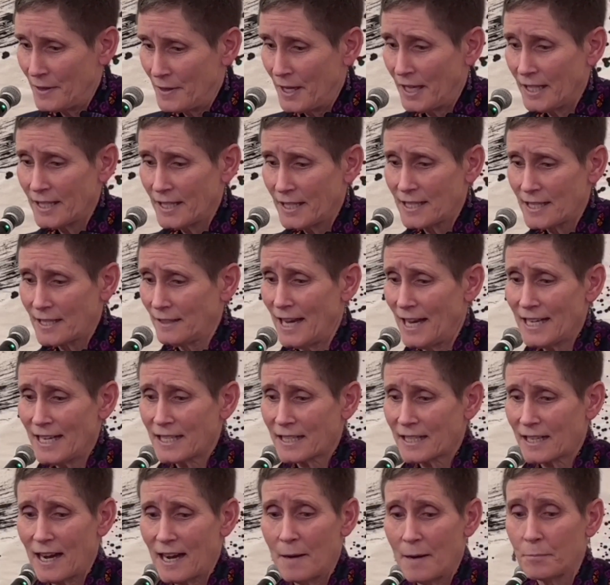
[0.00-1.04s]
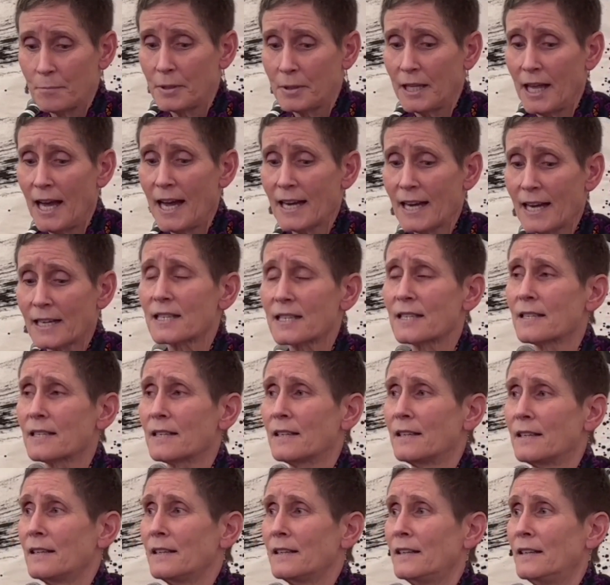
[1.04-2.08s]
that is less complex,
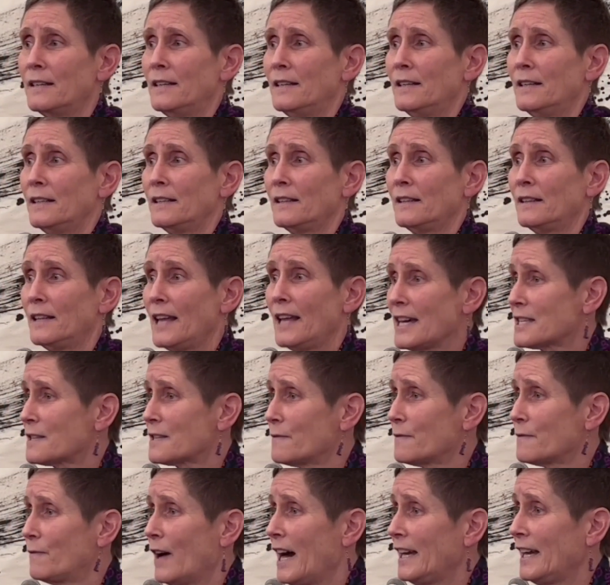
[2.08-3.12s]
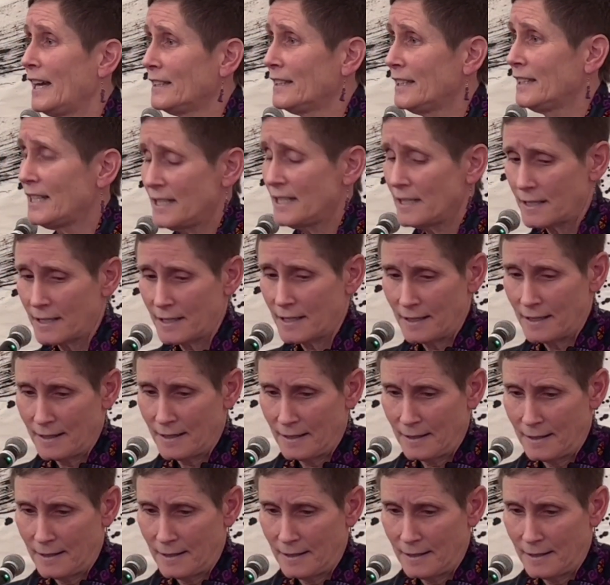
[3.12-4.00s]
less violent,